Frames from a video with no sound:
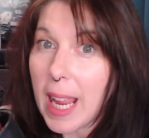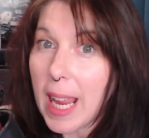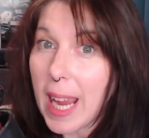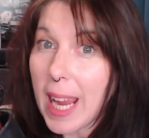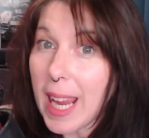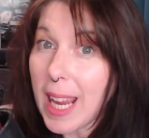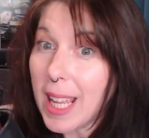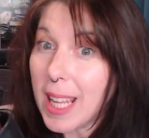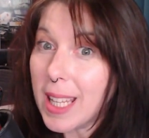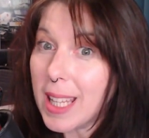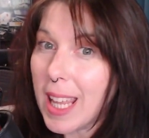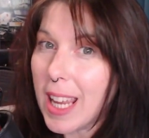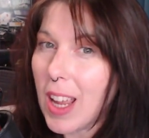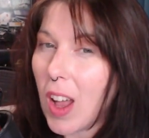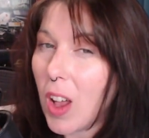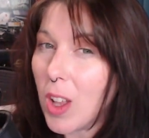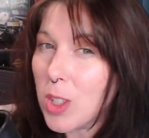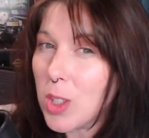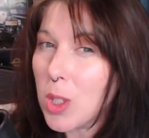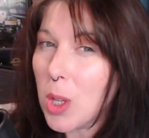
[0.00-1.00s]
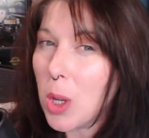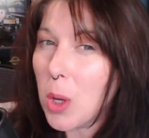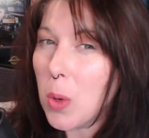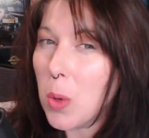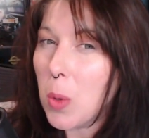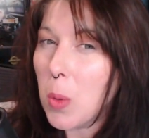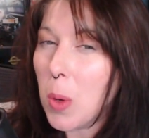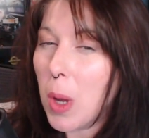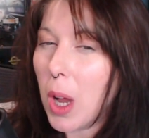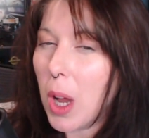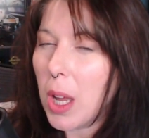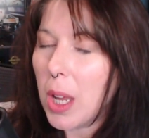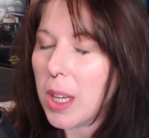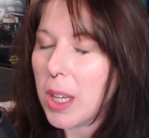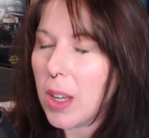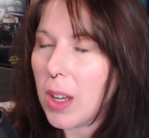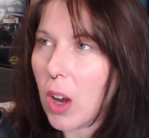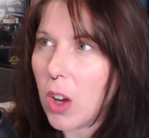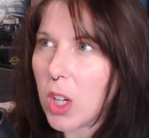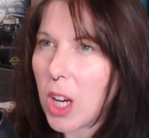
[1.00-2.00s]
and they also
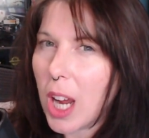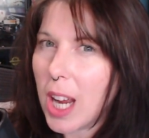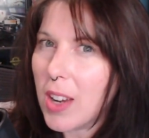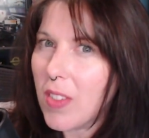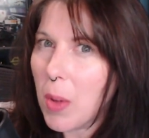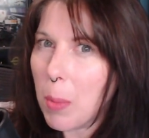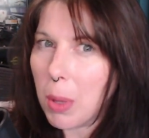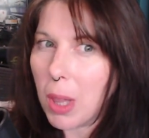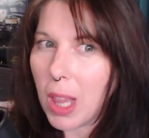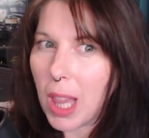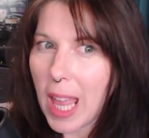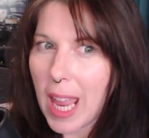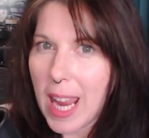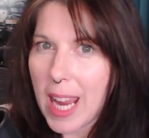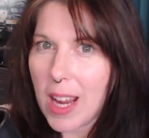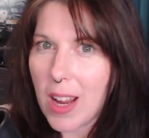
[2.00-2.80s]
are kind of a play